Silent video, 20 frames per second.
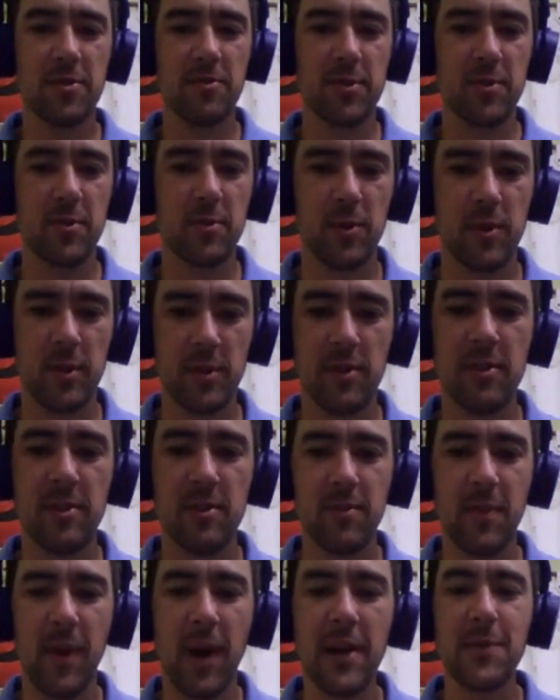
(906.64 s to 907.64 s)
of the world
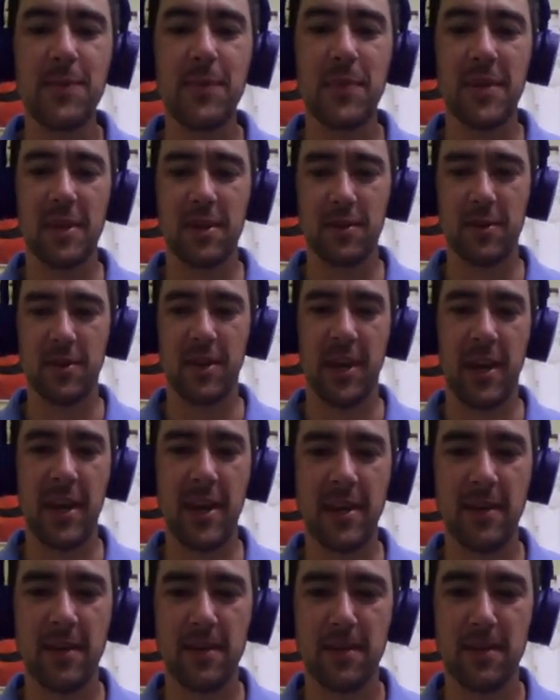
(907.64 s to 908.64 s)
you might be
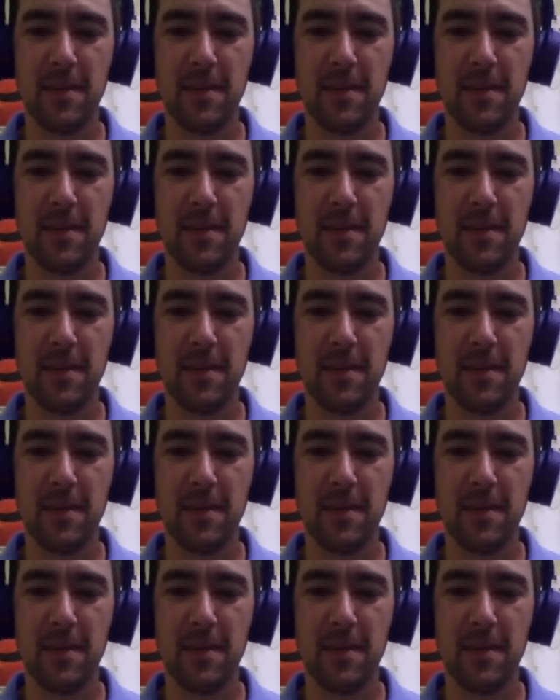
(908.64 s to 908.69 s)
okay,